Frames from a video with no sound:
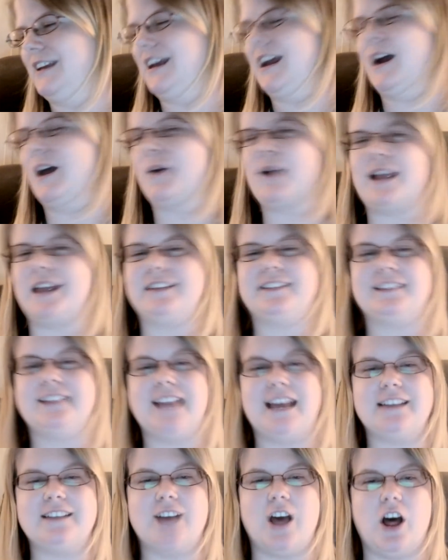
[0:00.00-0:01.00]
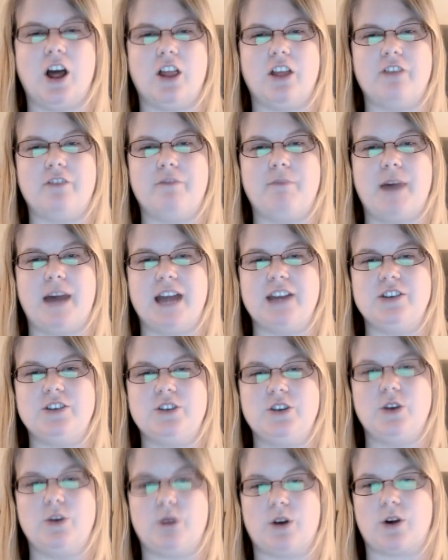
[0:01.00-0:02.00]
Okay, so that's all of my
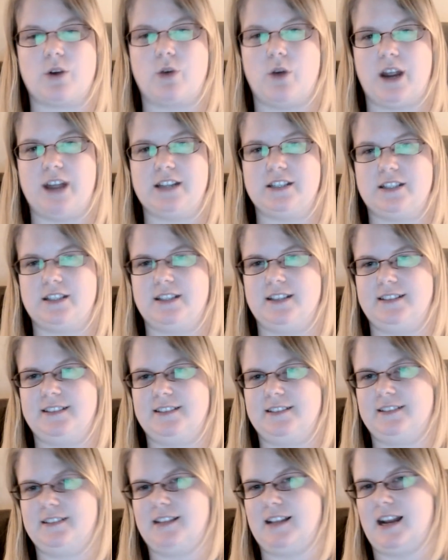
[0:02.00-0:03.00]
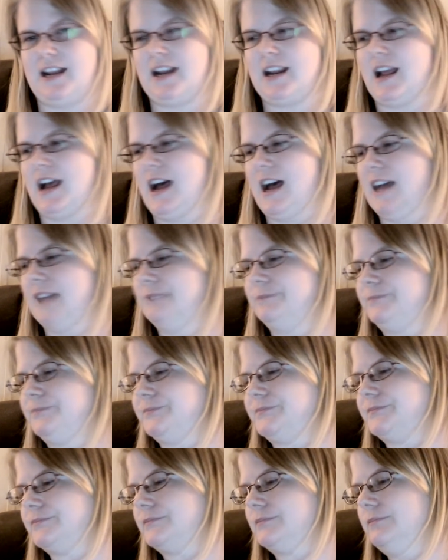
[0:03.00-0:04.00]
newer questions that I got.
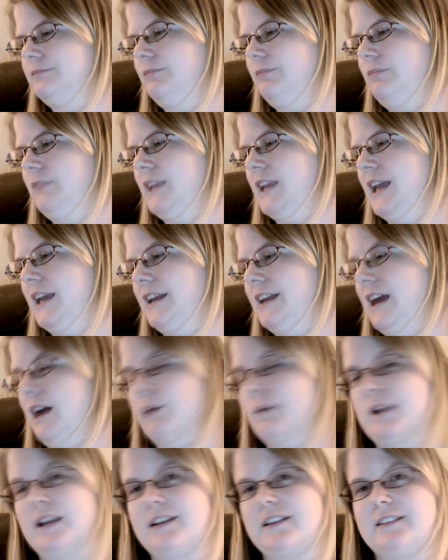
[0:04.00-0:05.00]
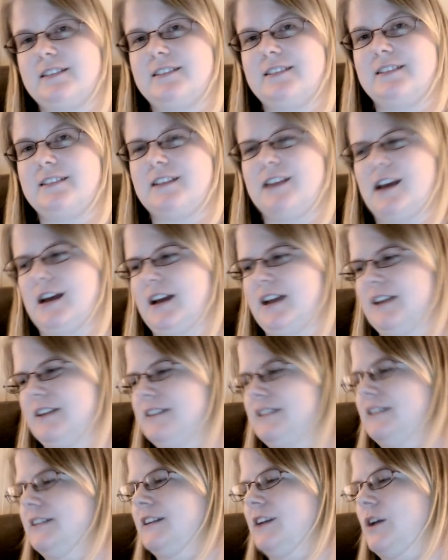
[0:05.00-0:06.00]
And now I'm going
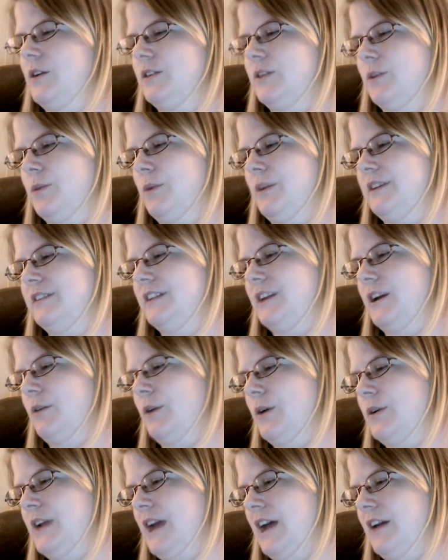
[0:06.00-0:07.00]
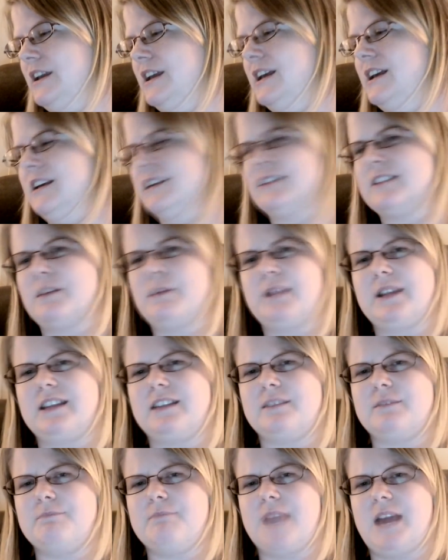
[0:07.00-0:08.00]
to go to the ones that I wrote down. Some of
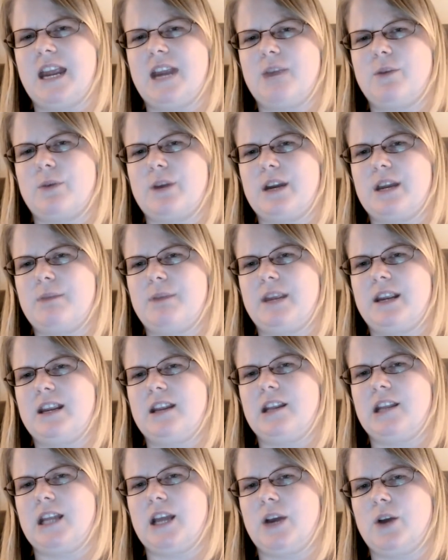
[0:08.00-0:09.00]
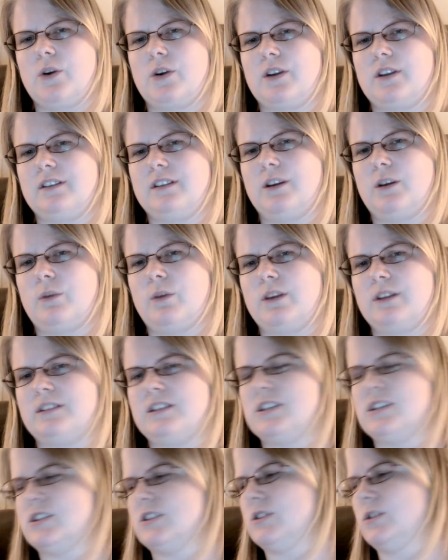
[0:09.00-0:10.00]
these may repeat, though, because I
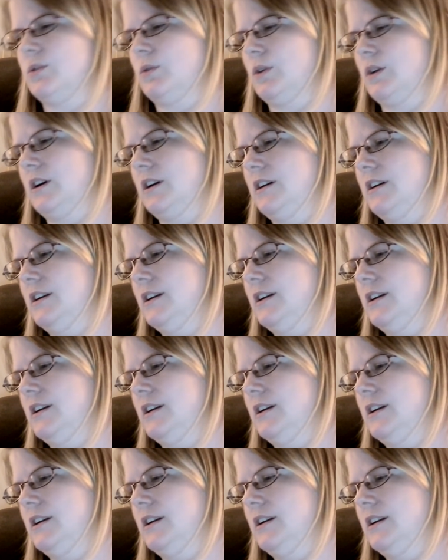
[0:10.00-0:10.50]
wasn't sure.